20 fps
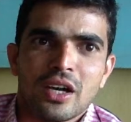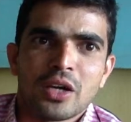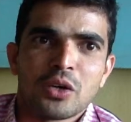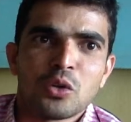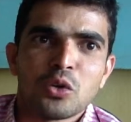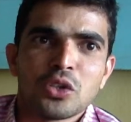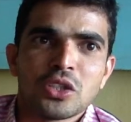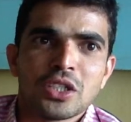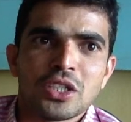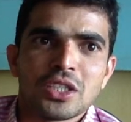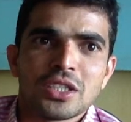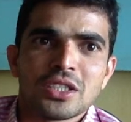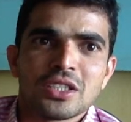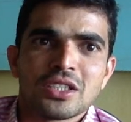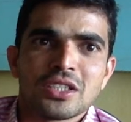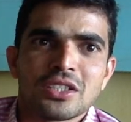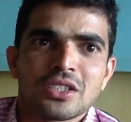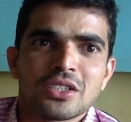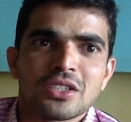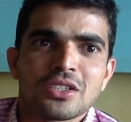I don't think
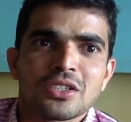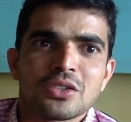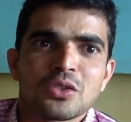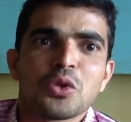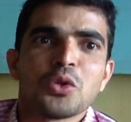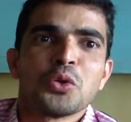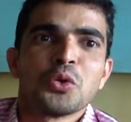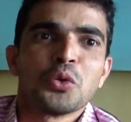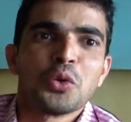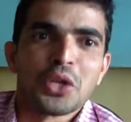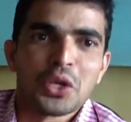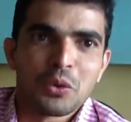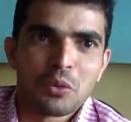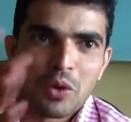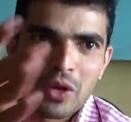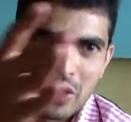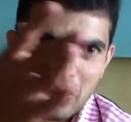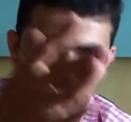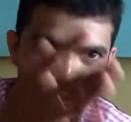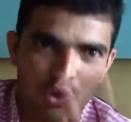so you
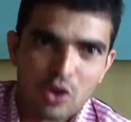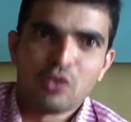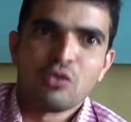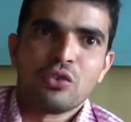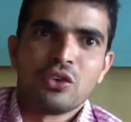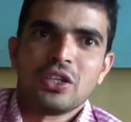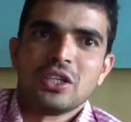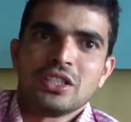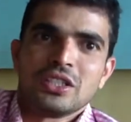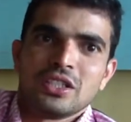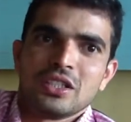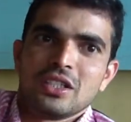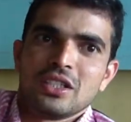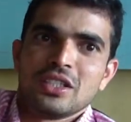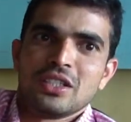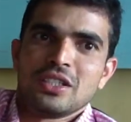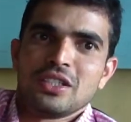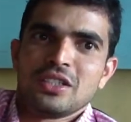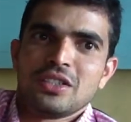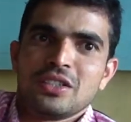require a qualification.
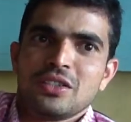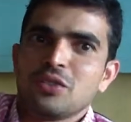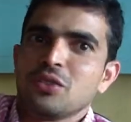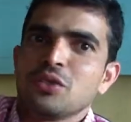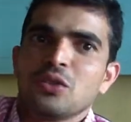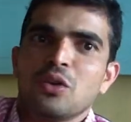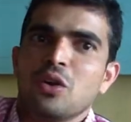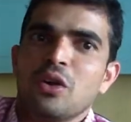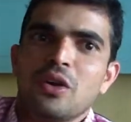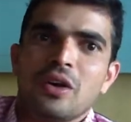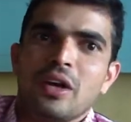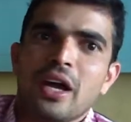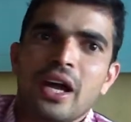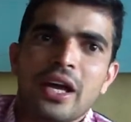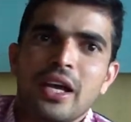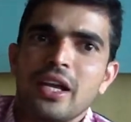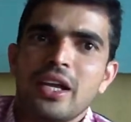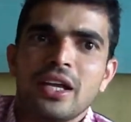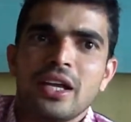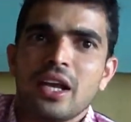So
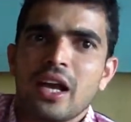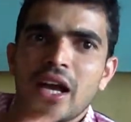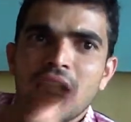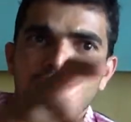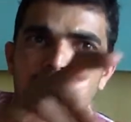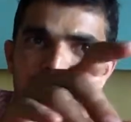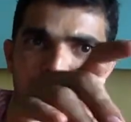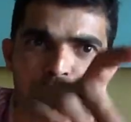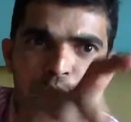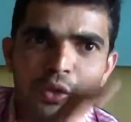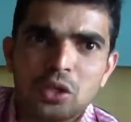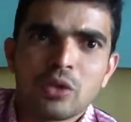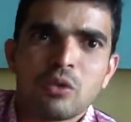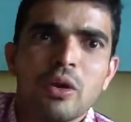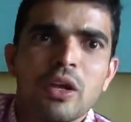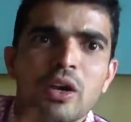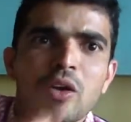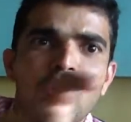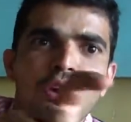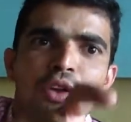you
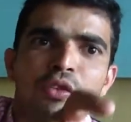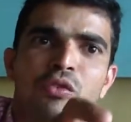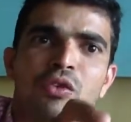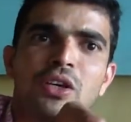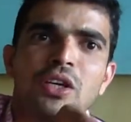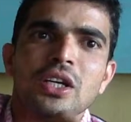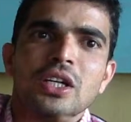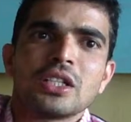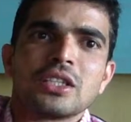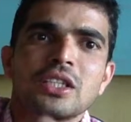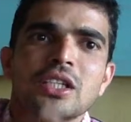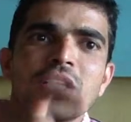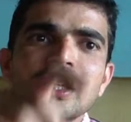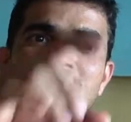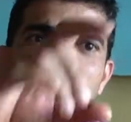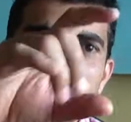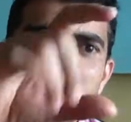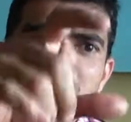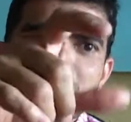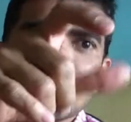require a qualification.
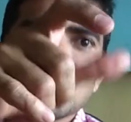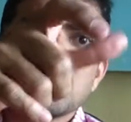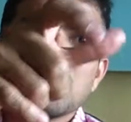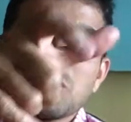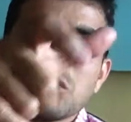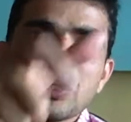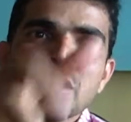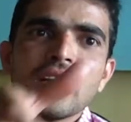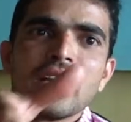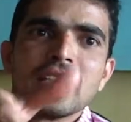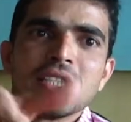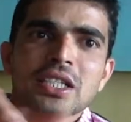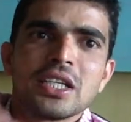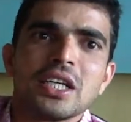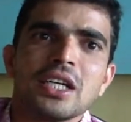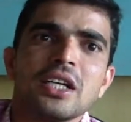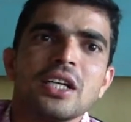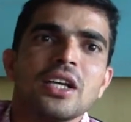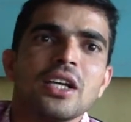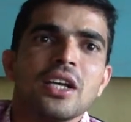3 things you need. I
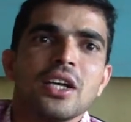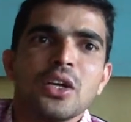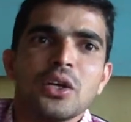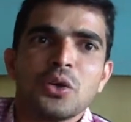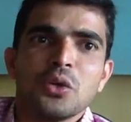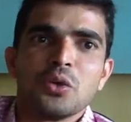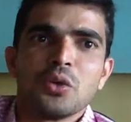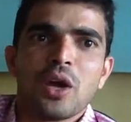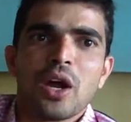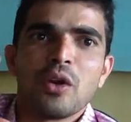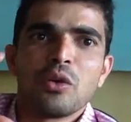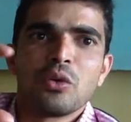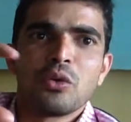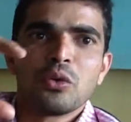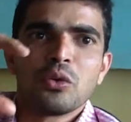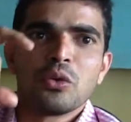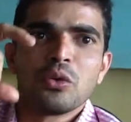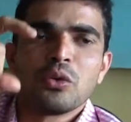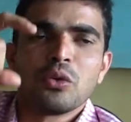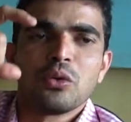said you have
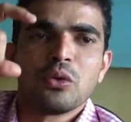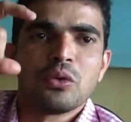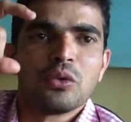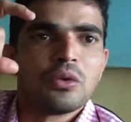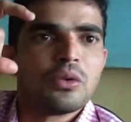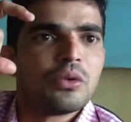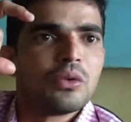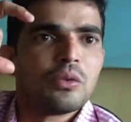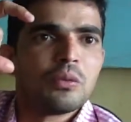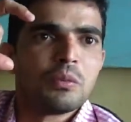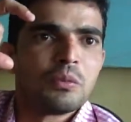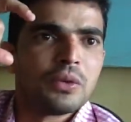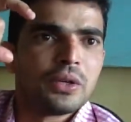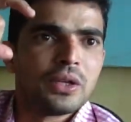to